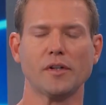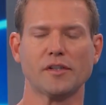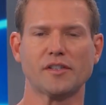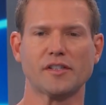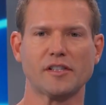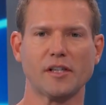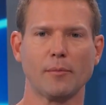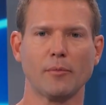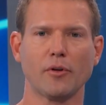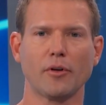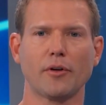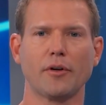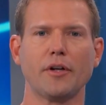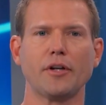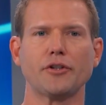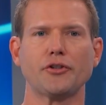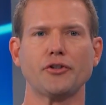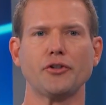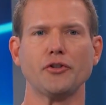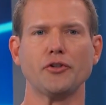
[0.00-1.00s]
with similar
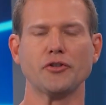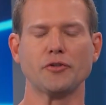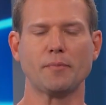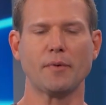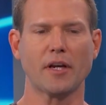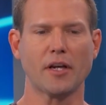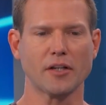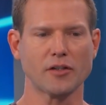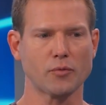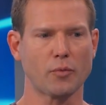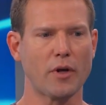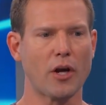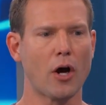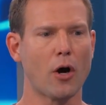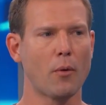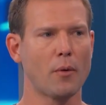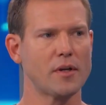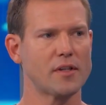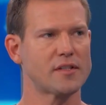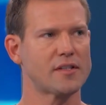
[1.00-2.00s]
issues. Because we
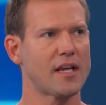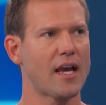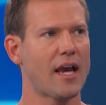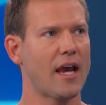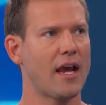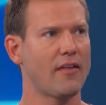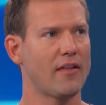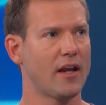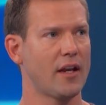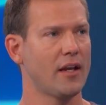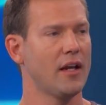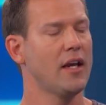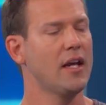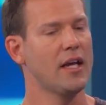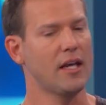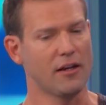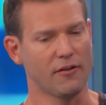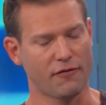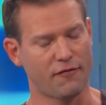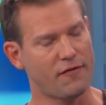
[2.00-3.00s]
always say that
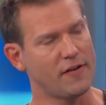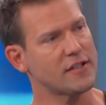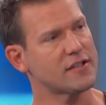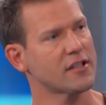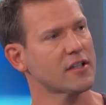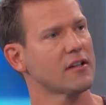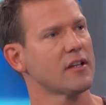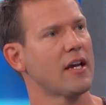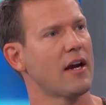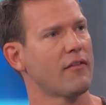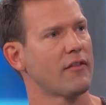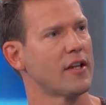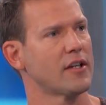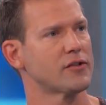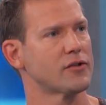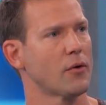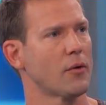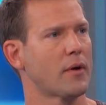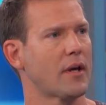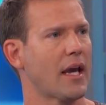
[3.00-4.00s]
if physically
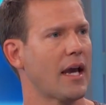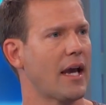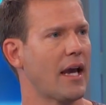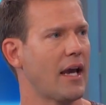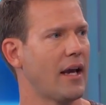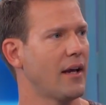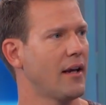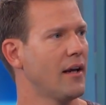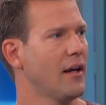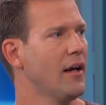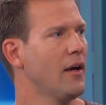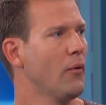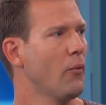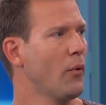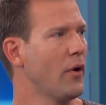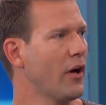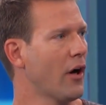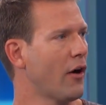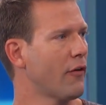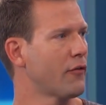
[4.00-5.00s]
everything's okay,
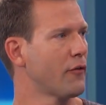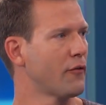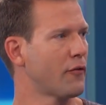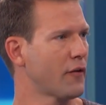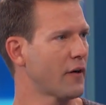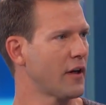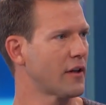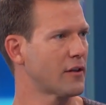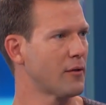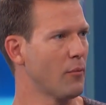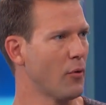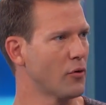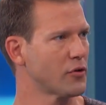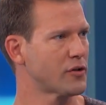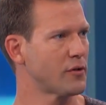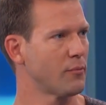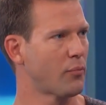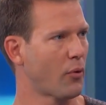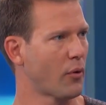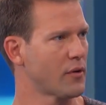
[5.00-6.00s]
we often forget the
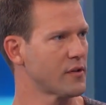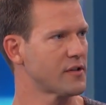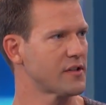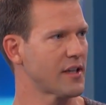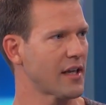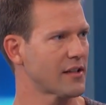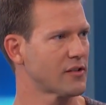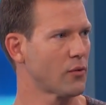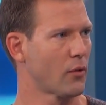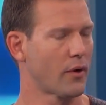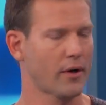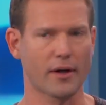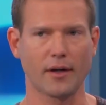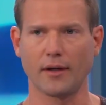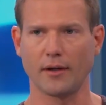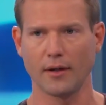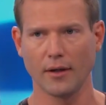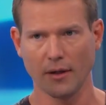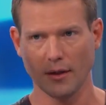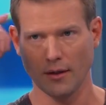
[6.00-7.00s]
most important sex
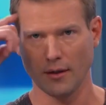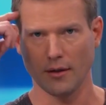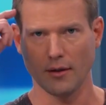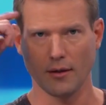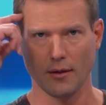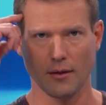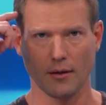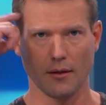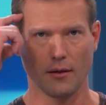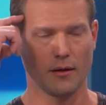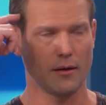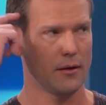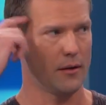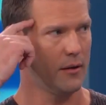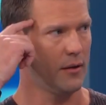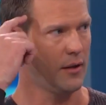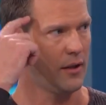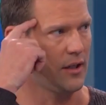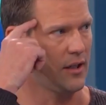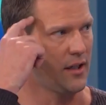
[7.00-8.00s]
organ
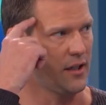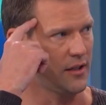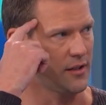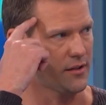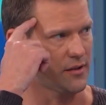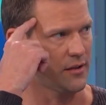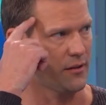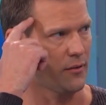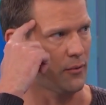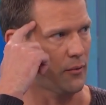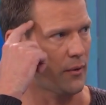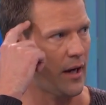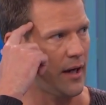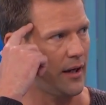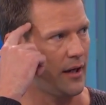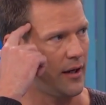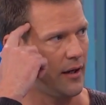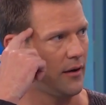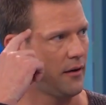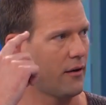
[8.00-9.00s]
is
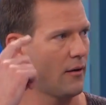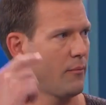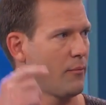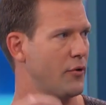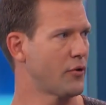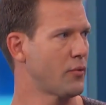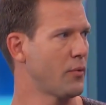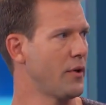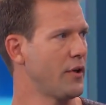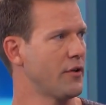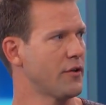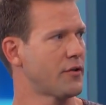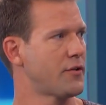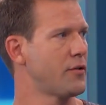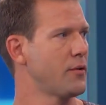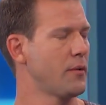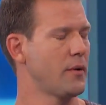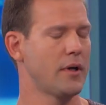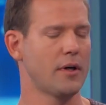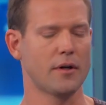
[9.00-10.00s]
right here between your
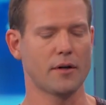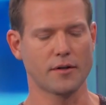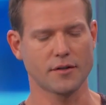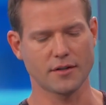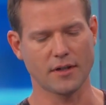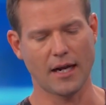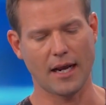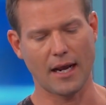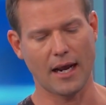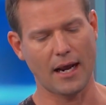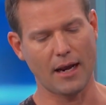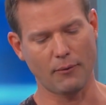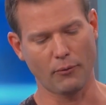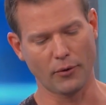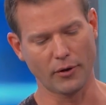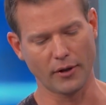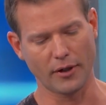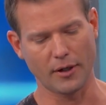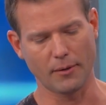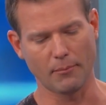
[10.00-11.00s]
two ears. And I, I
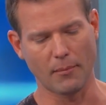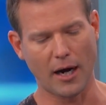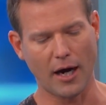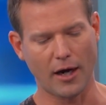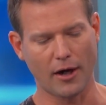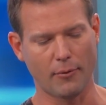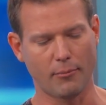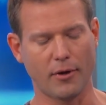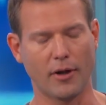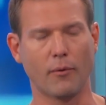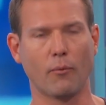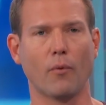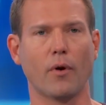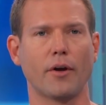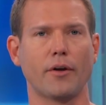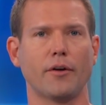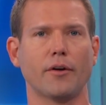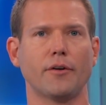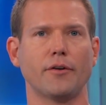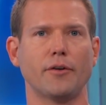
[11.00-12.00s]
really admire, Ben,
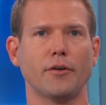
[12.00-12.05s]
what you're